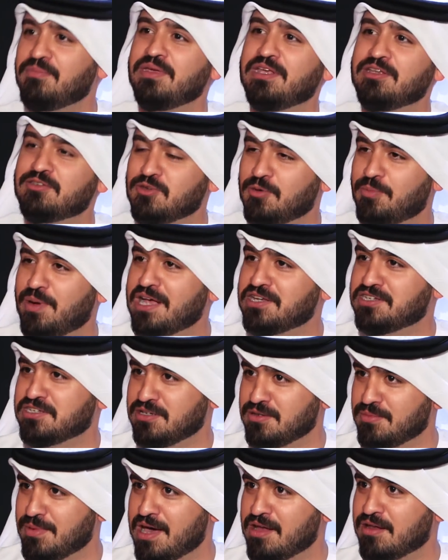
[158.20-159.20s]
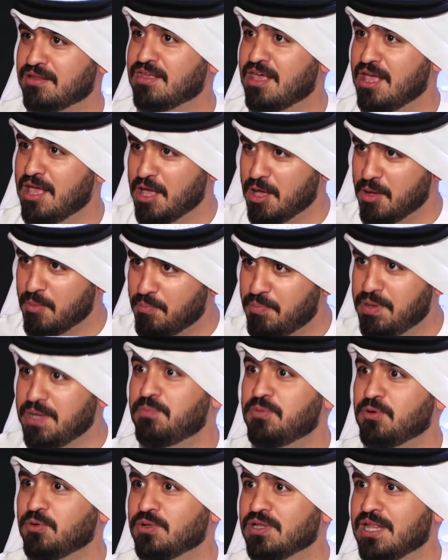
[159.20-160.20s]
being so passionate about it,
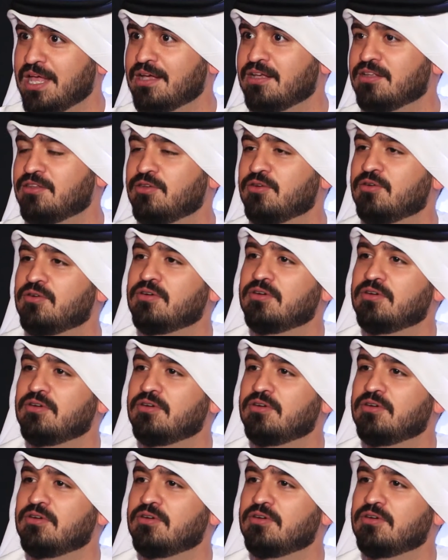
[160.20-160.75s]
people will like it too.